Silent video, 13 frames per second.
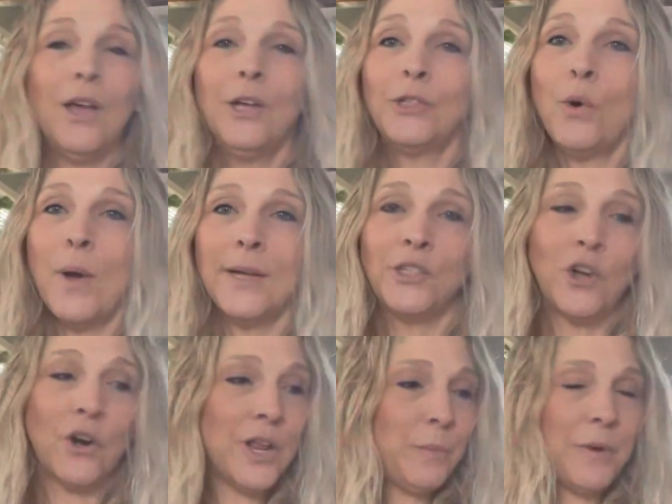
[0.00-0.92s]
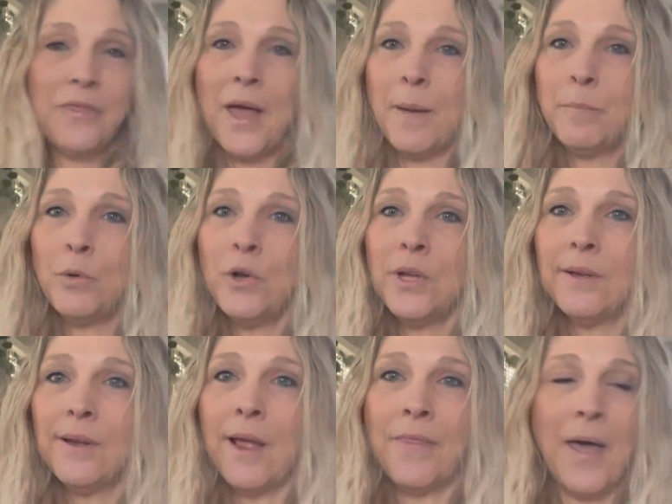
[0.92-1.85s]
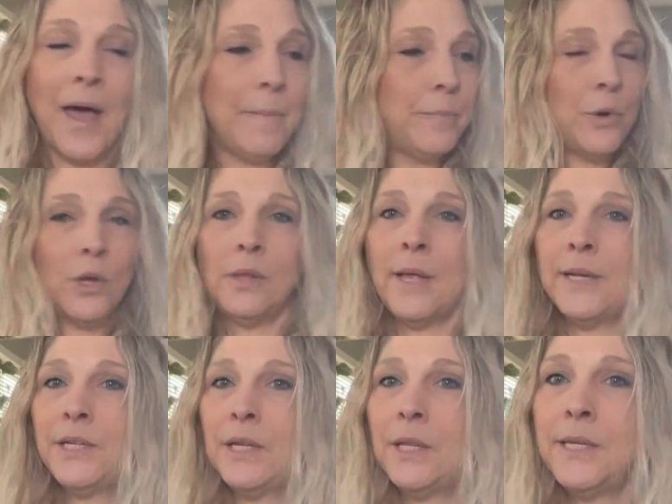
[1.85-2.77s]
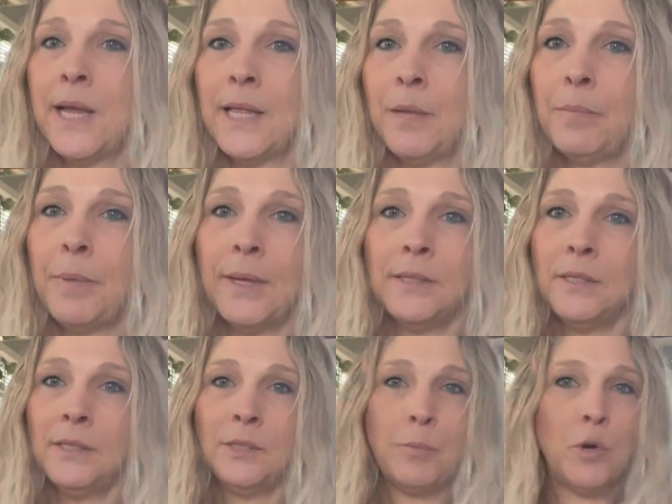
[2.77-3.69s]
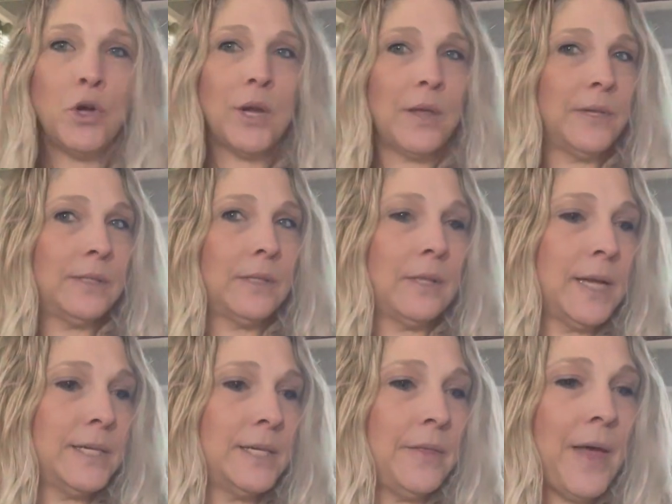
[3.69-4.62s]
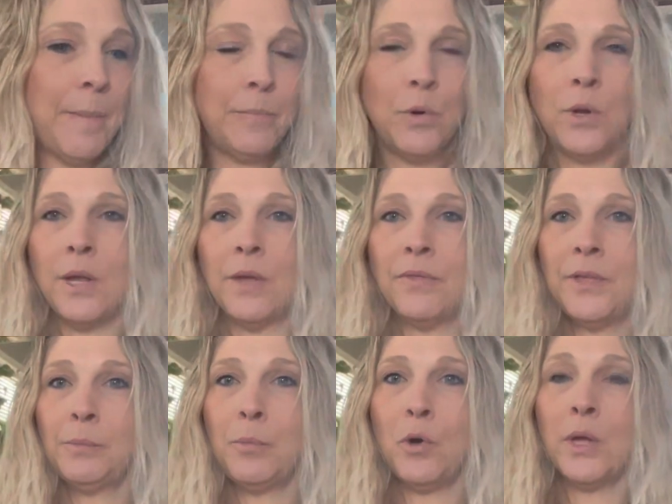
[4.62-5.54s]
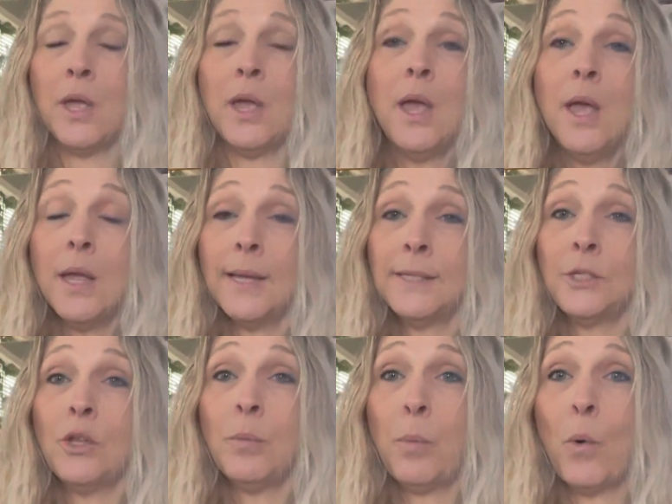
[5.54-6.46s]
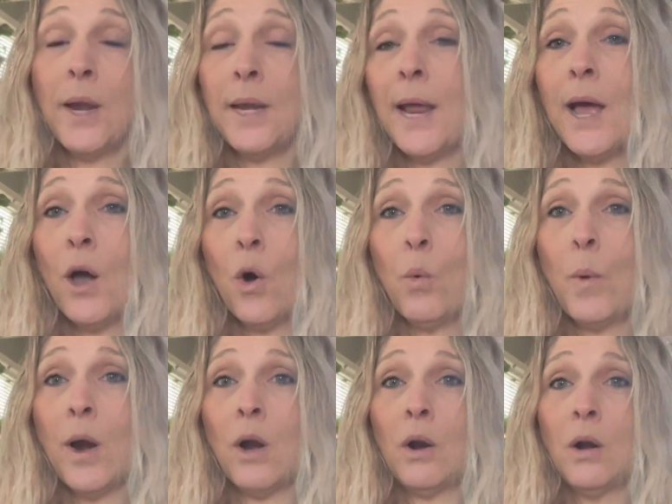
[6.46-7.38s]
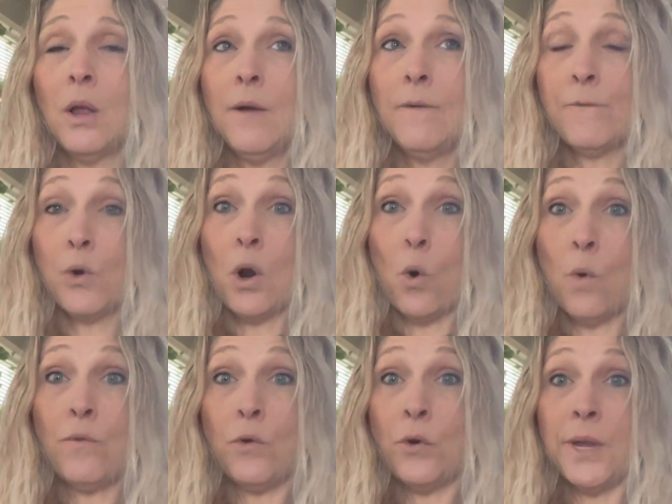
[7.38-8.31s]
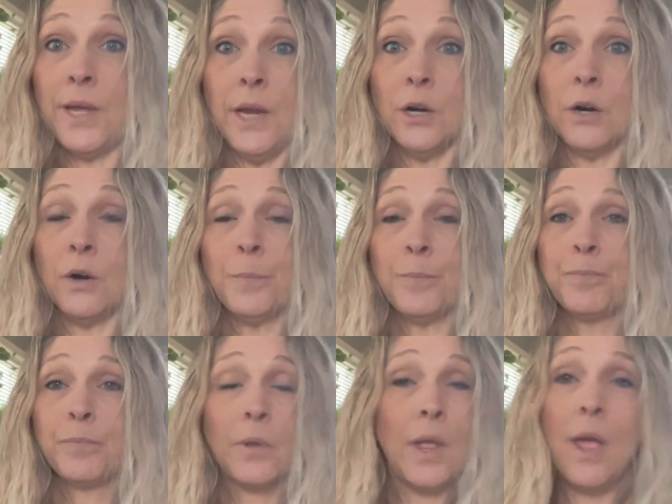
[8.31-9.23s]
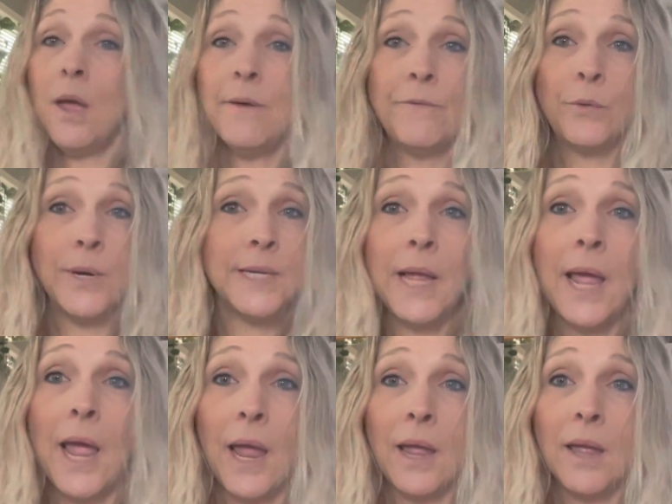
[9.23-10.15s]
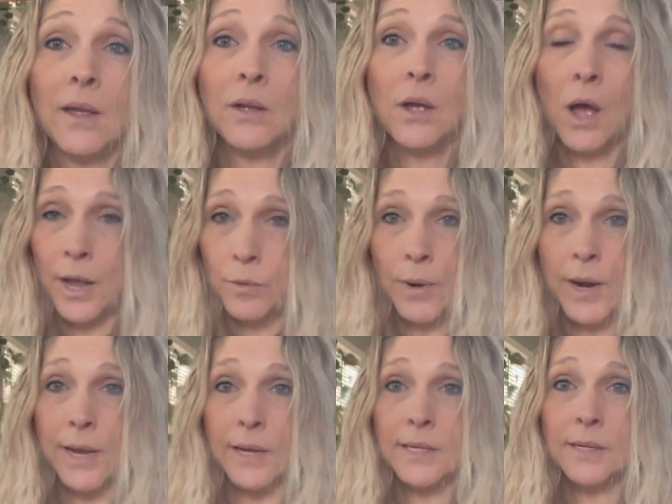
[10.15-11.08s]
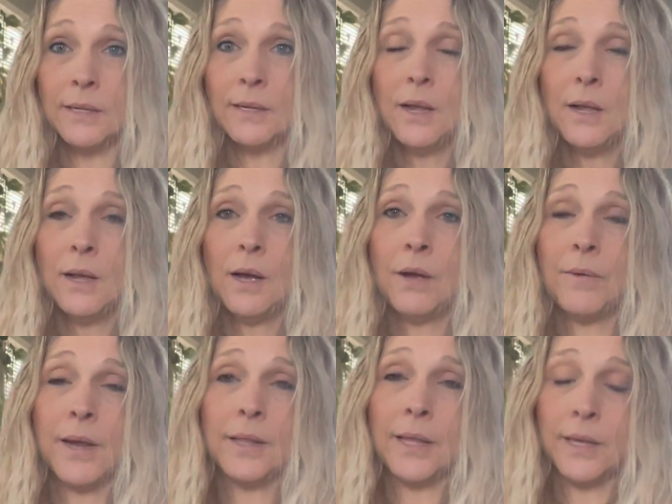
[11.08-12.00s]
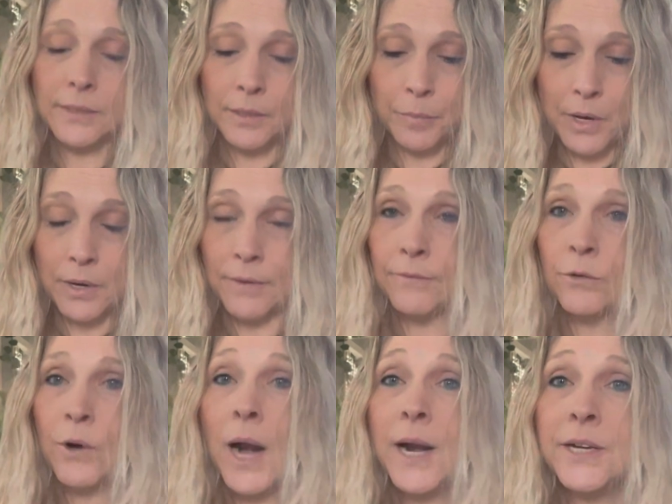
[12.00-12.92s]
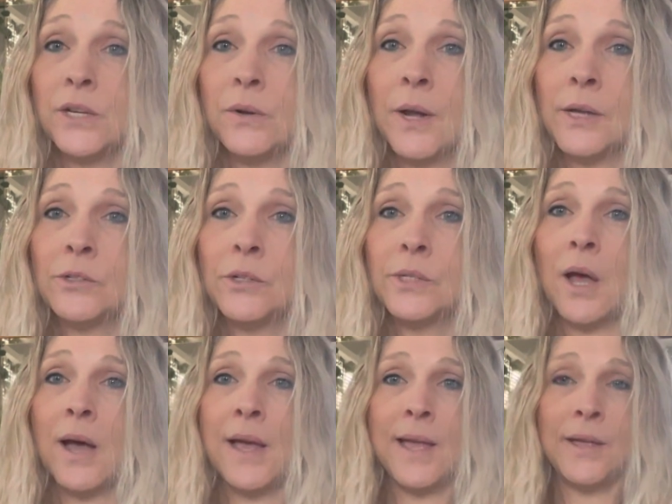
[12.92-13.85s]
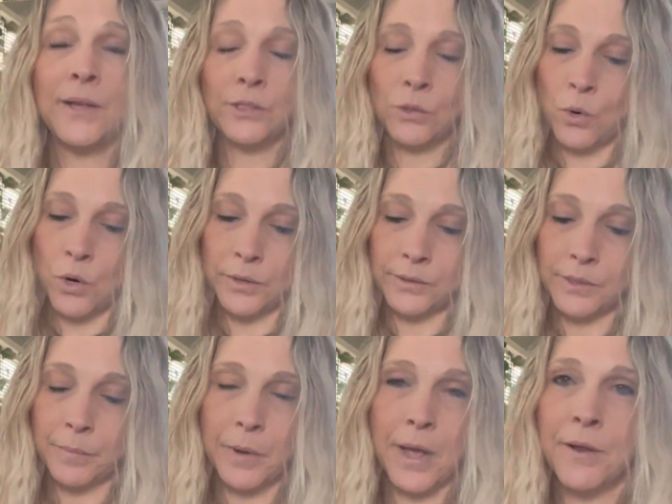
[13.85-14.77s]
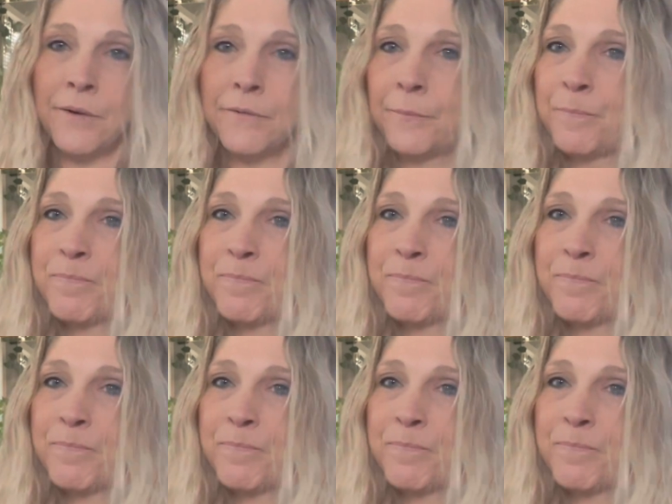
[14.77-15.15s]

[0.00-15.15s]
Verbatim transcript: So I started with that book, and that book led to the Daily Blessings book, and this led to that book, and this book gets to the point now where for over a year, every day I write. I write like some kind of gratitude exercise or some kind of